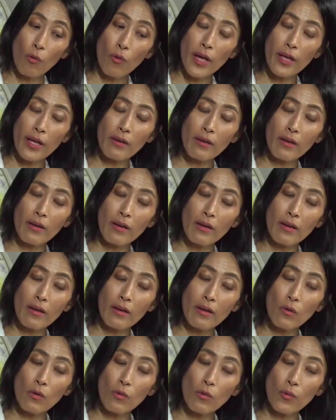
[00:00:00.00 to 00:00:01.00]
when
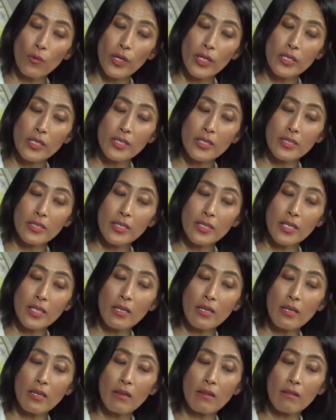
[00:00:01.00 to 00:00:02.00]
we
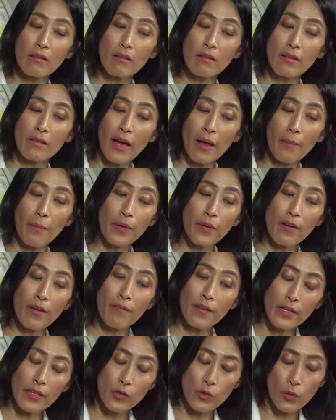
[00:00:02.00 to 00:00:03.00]
see that
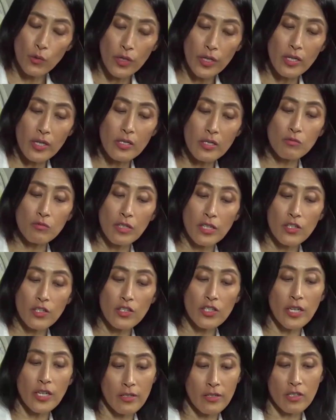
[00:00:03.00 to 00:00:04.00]
pivot towards
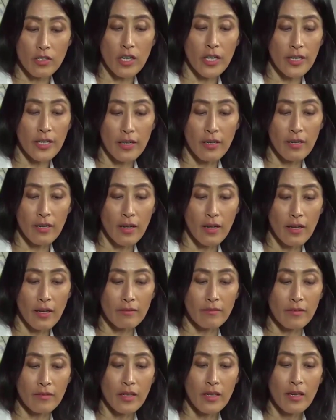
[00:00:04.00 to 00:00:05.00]
Russia and China
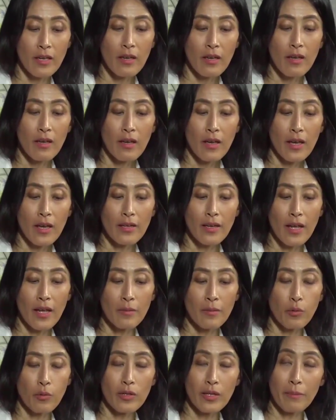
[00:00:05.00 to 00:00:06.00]
and
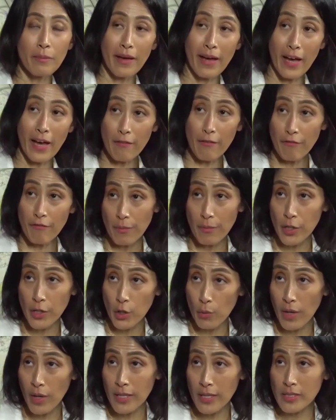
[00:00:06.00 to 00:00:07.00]
and and pulling back from
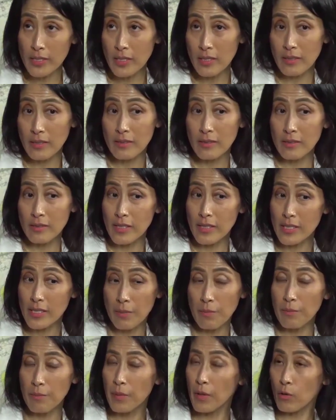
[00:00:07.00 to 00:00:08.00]
the U.S., it
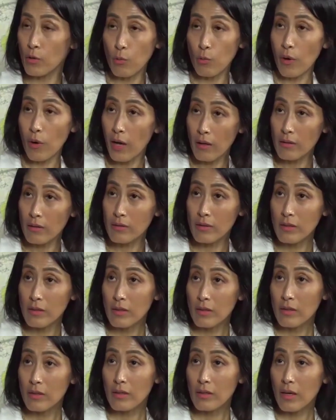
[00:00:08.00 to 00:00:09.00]
doesn't bode well
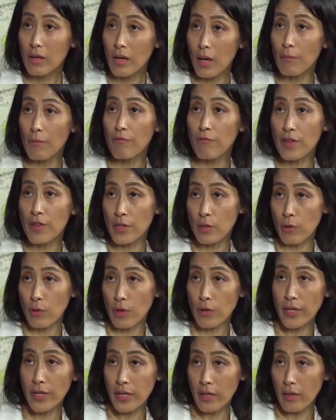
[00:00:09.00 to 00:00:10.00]
um, for the
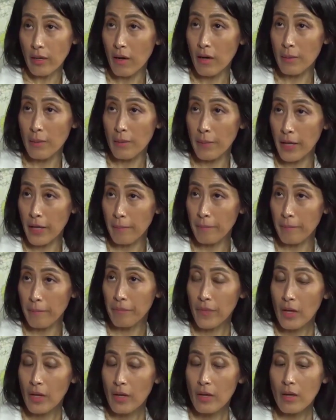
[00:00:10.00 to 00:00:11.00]
North Korean economy.